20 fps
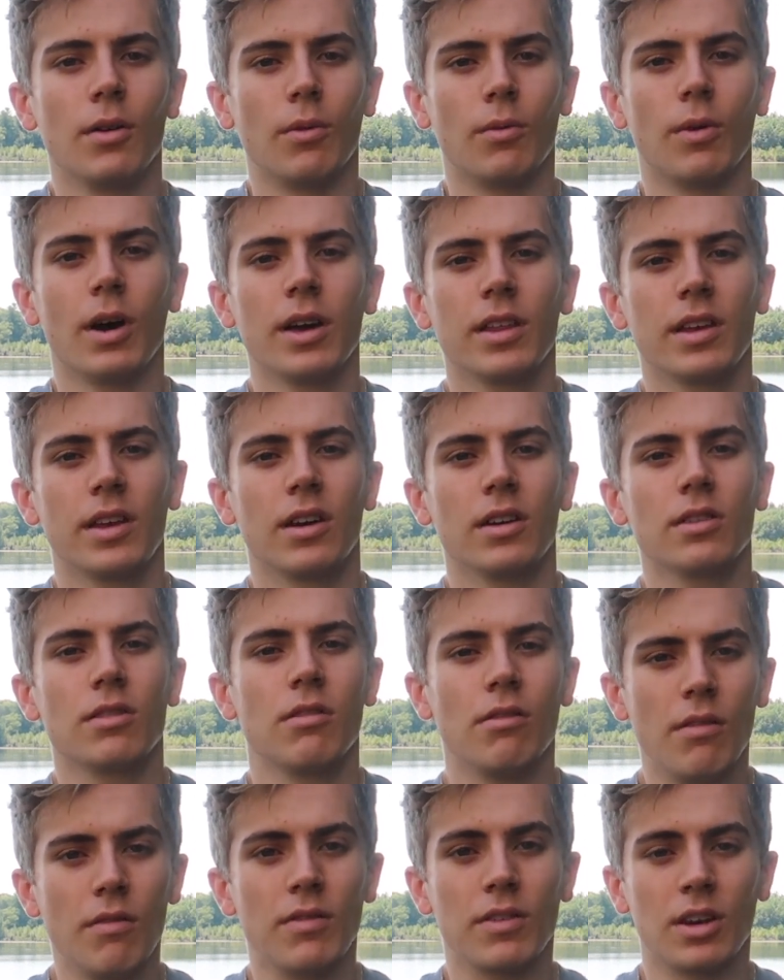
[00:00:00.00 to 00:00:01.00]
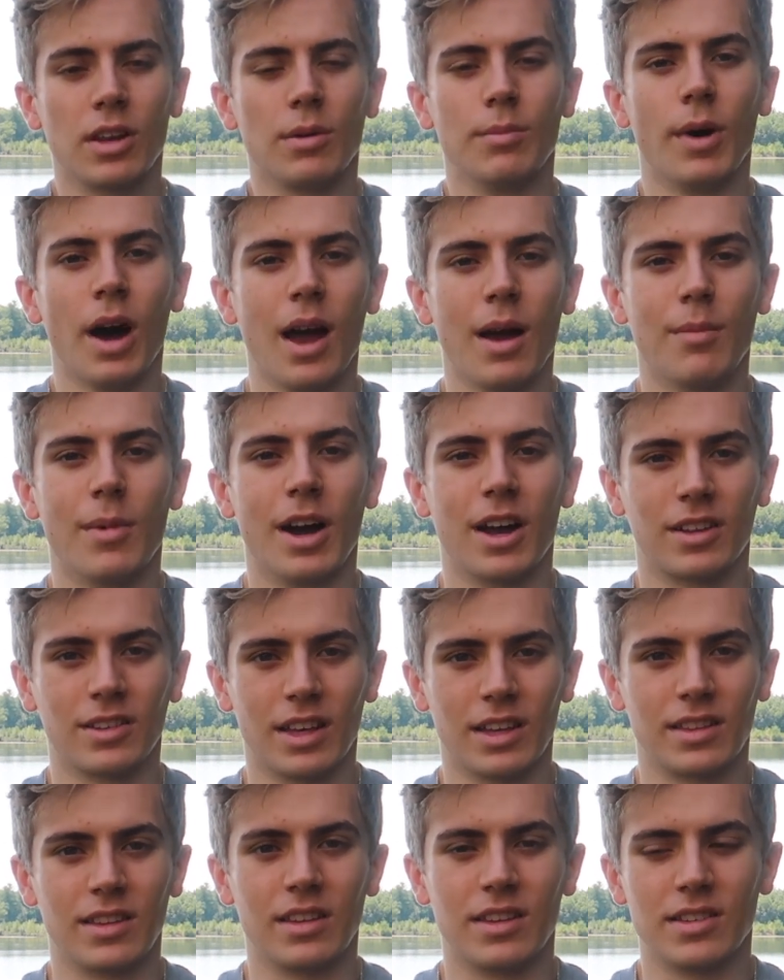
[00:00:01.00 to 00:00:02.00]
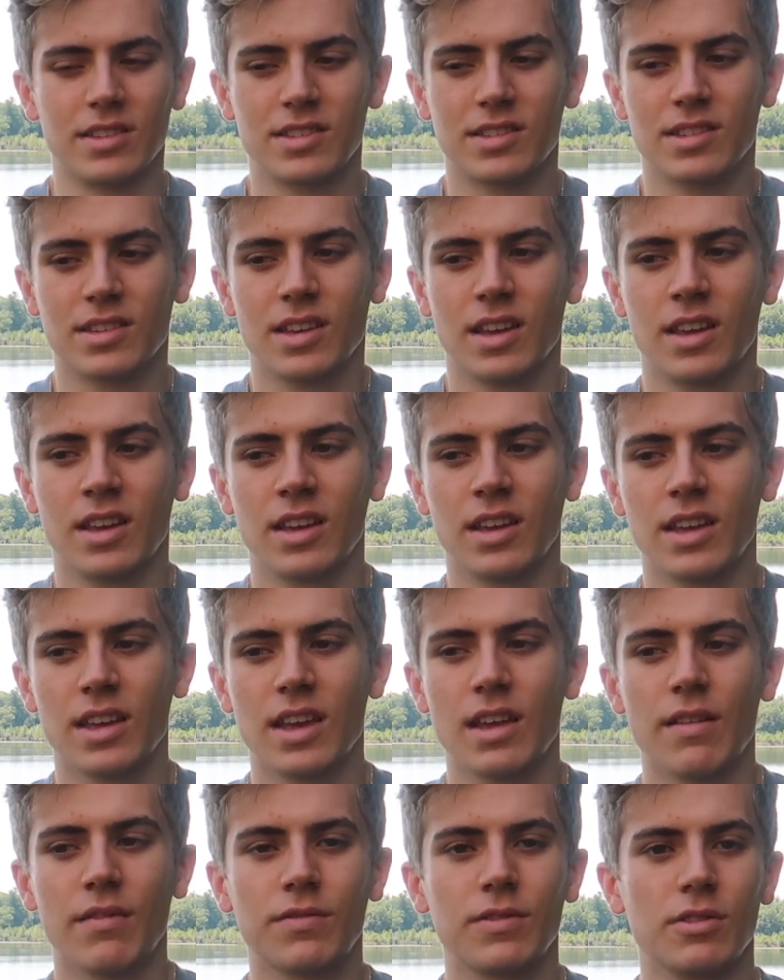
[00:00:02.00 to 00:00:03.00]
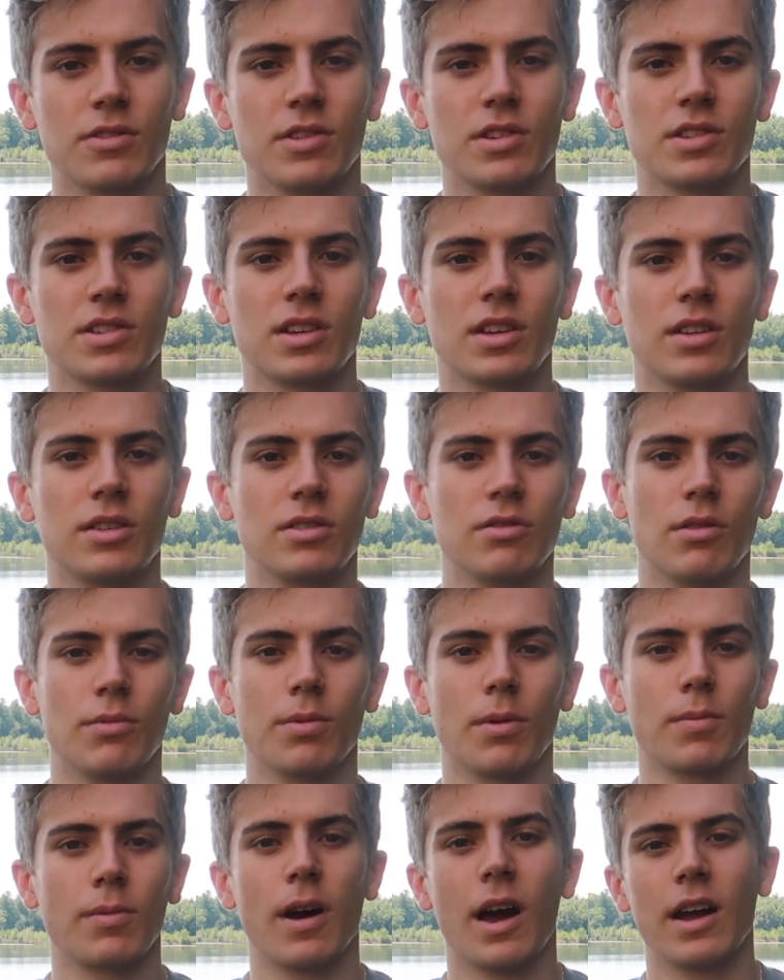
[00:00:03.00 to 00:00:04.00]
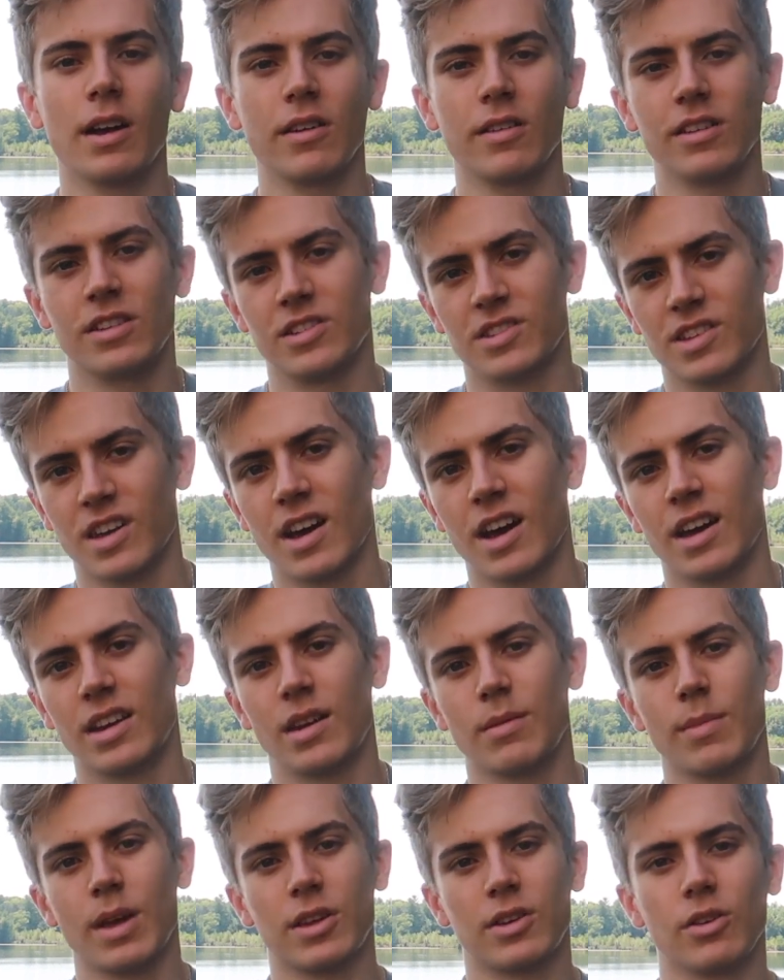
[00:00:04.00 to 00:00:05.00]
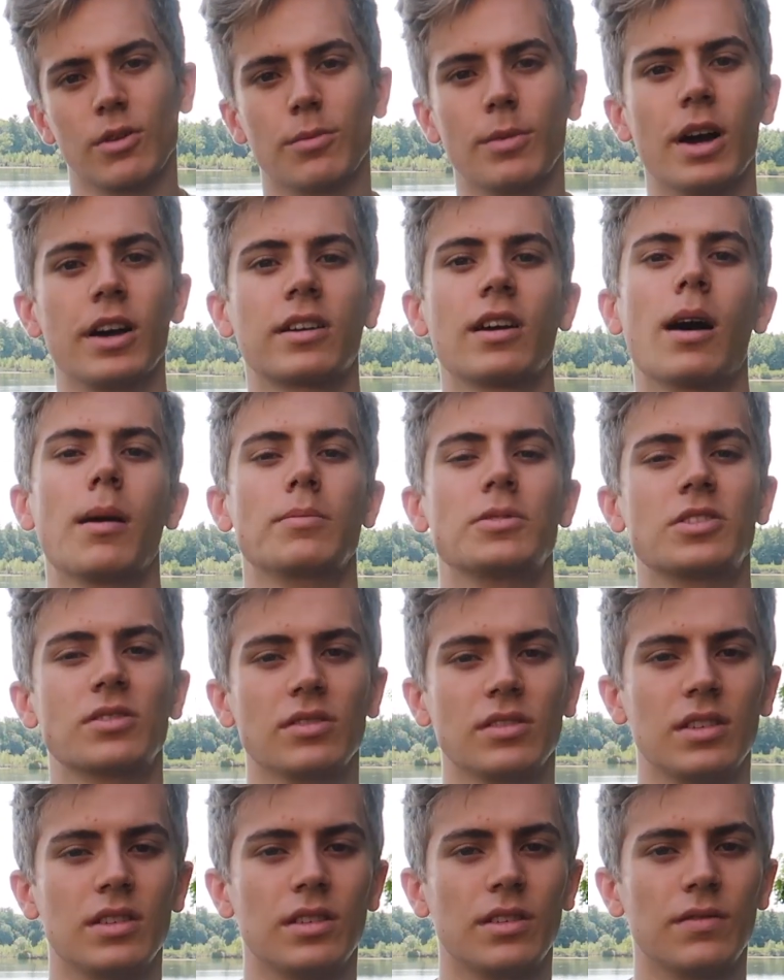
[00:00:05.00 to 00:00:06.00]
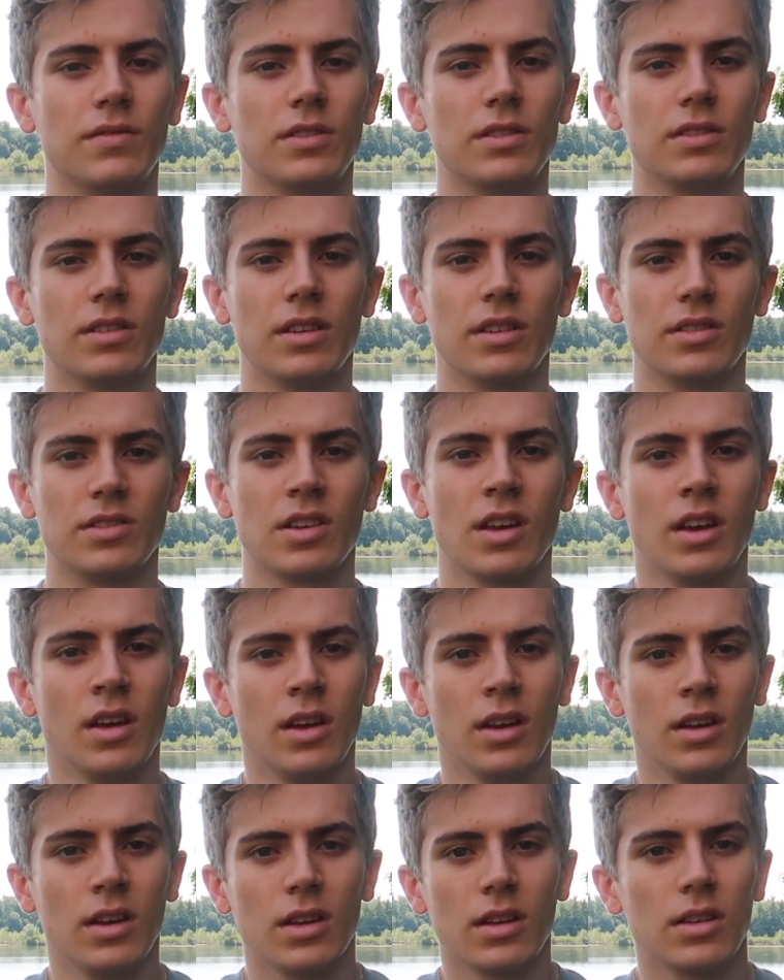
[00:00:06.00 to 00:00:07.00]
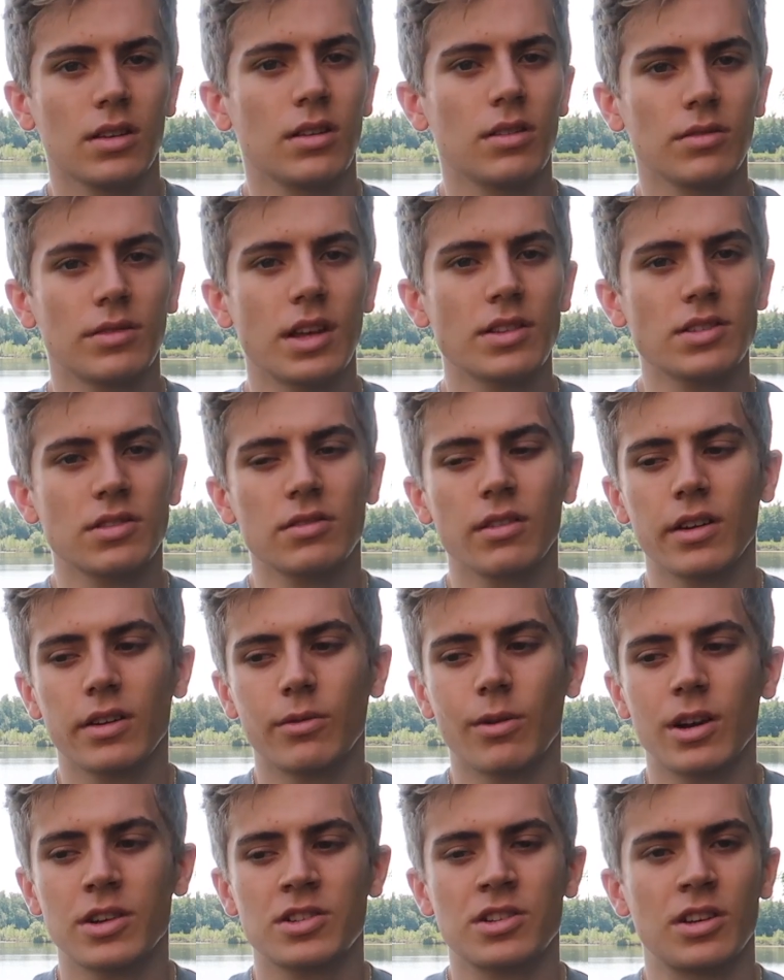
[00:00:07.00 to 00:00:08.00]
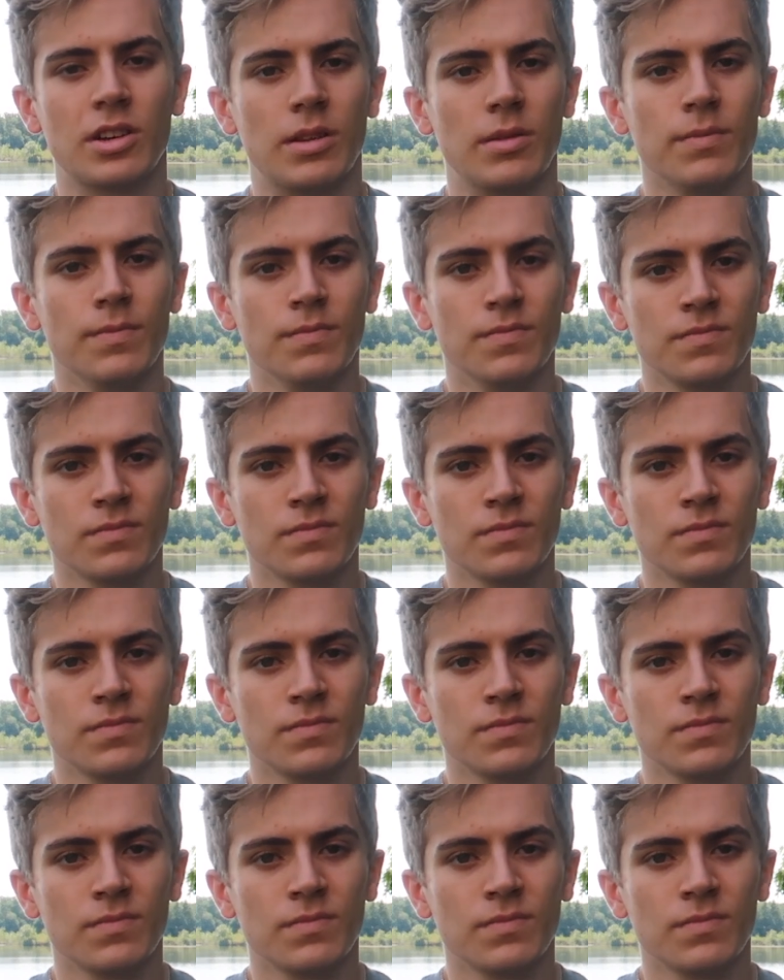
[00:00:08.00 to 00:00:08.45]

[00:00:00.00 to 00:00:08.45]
why the hell are you even going to buy a bike like this if they're just going to do a proprietary design and make your bike obsolete in a few years? That's a great question,